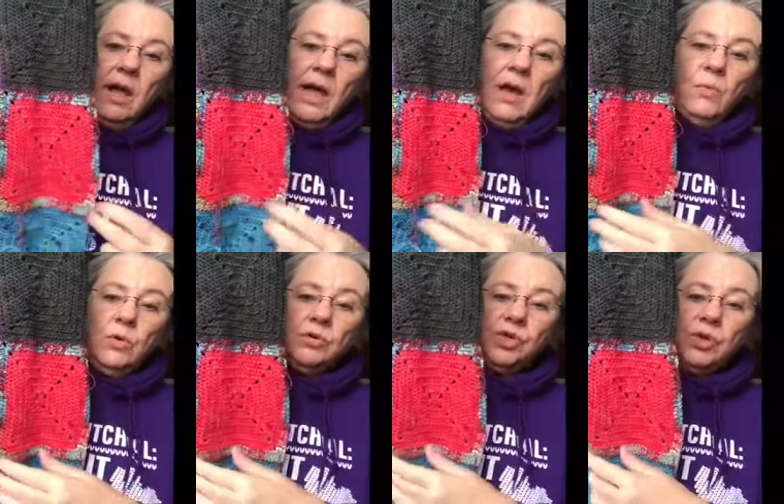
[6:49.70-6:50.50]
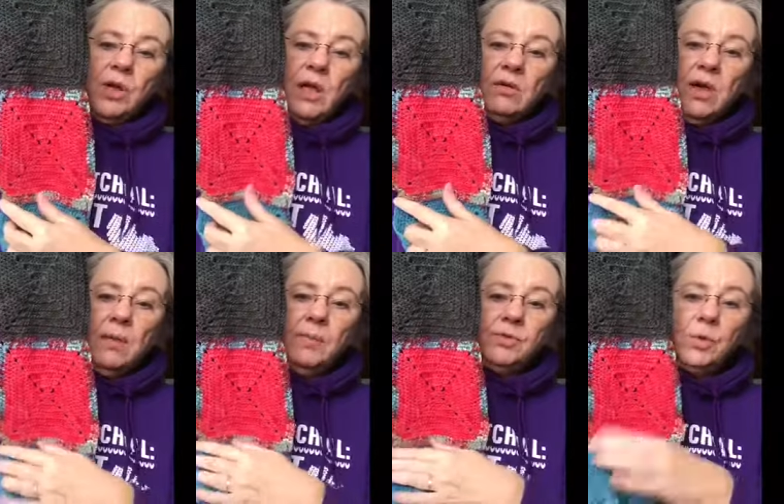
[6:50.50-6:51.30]
I will jo I'll
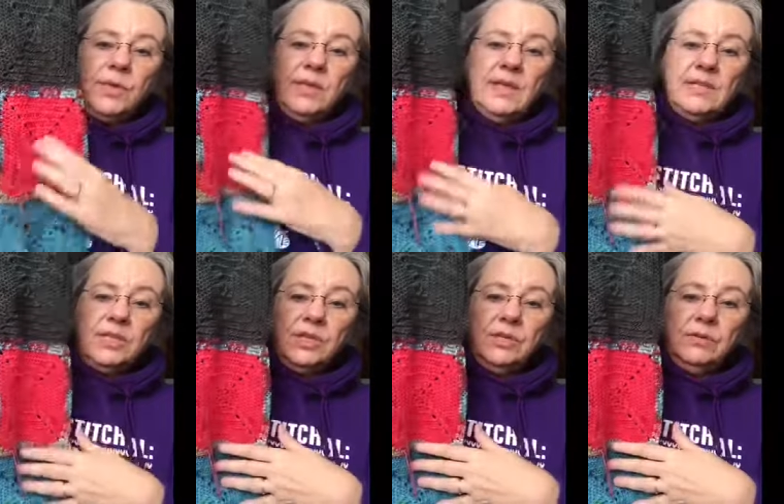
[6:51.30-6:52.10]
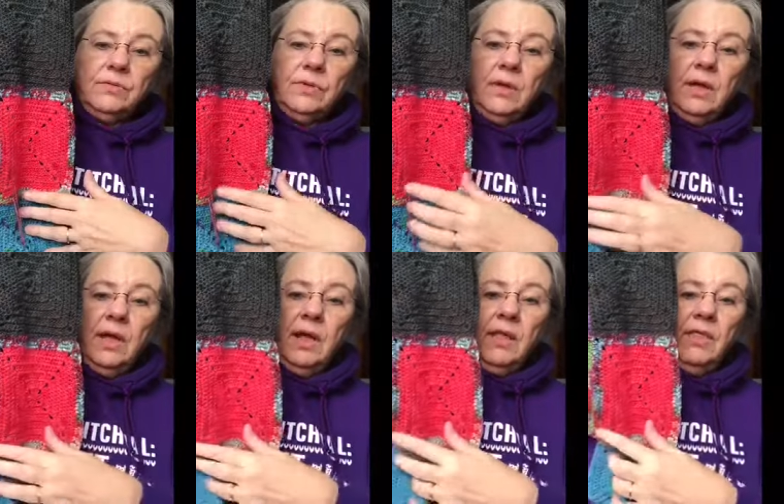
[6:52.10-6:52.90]
come join these two.
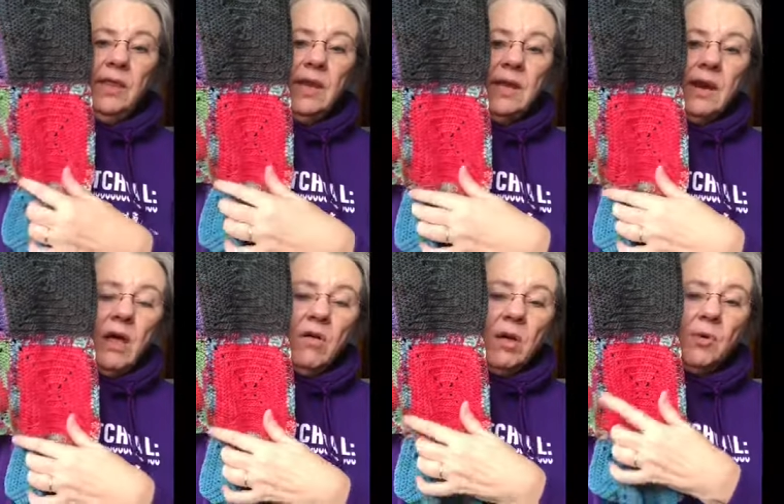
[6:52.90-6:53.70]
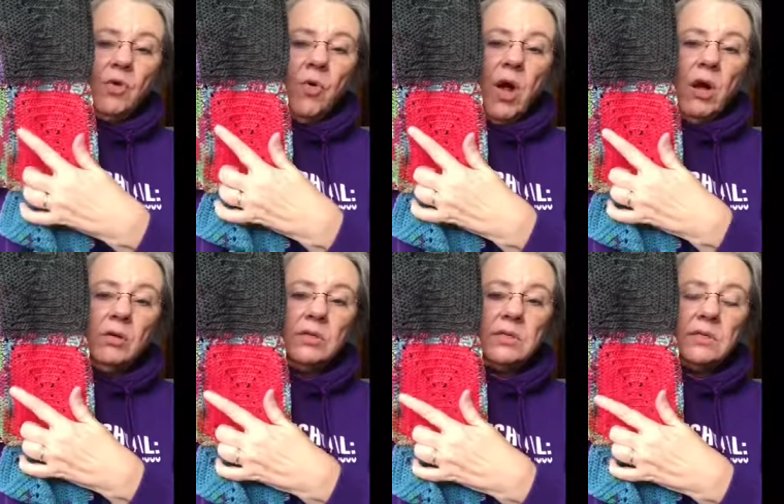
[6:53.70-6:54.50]
Then I'll come
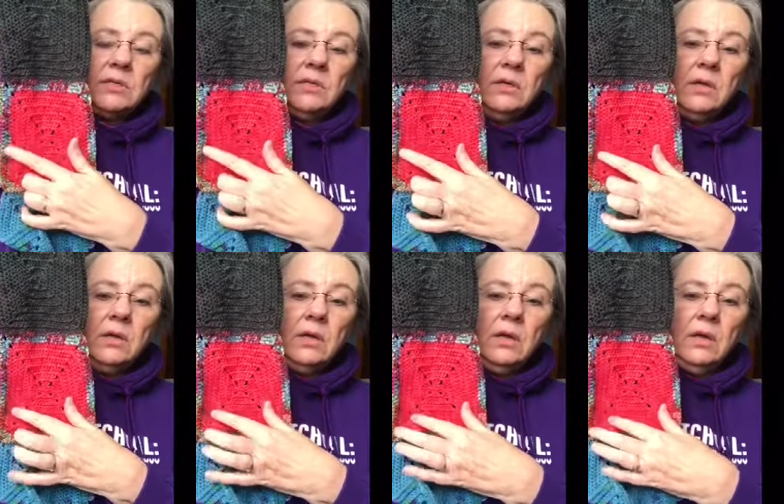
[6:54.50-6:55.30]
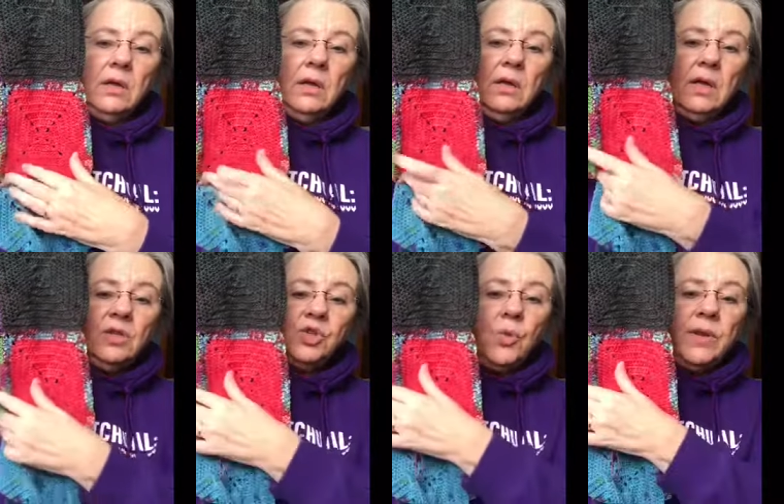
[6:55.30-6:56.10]
across
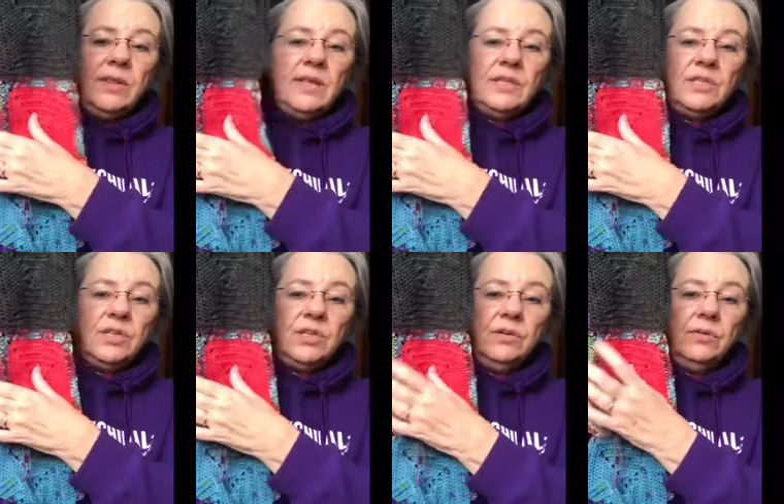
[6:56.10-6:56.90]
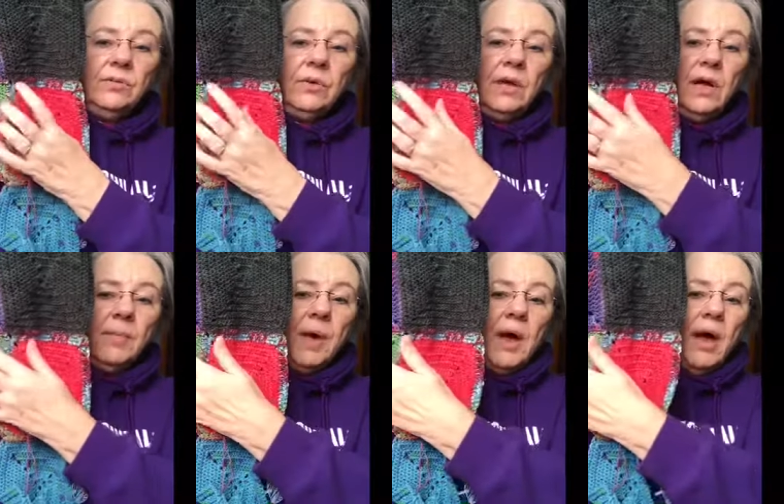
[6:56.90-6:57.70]
and join these two
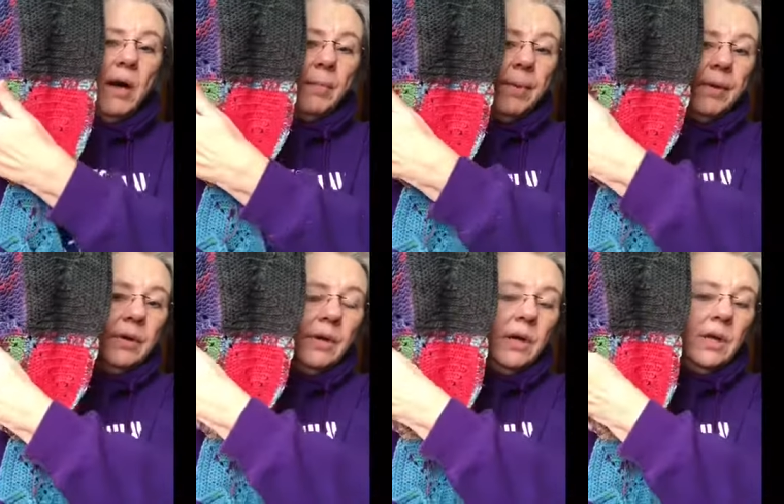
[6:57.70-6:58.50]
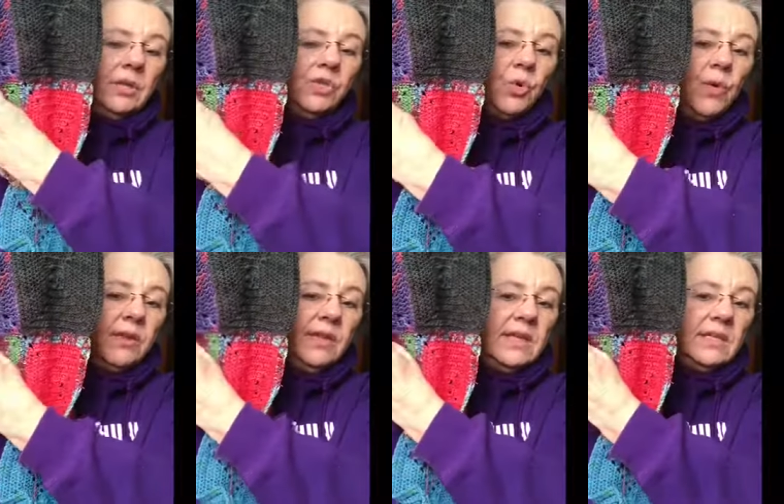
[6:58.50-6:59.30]
come up,
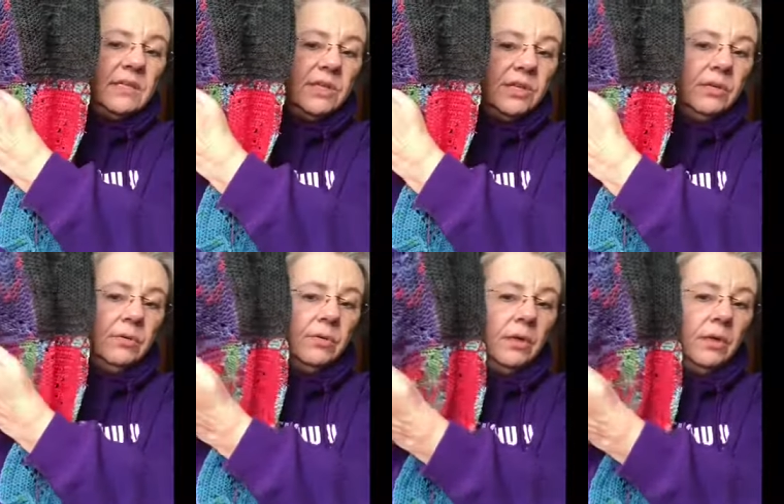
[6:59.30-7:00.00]
join these two.